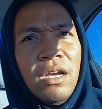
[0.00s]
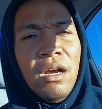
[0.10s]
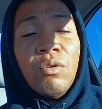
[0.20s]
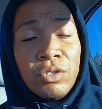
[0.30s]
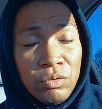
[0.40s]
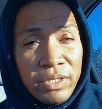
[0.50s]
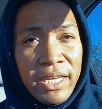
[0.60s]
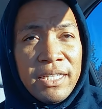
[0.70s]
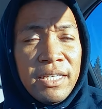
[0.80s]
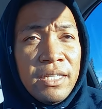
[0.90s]
uh, as soon as
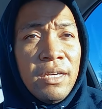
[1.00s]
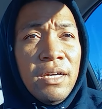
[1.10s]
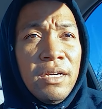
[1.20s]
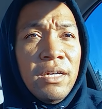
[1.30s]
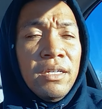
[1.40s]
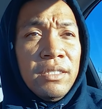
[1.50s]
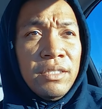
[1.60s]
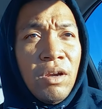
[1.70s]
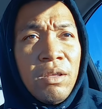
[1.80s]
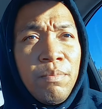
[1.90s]
I get to the, uh, the
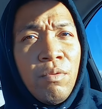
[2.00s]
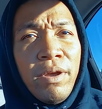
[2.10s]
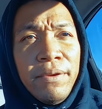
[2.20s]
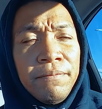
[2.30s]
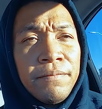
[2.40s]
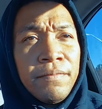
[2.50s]
starting point.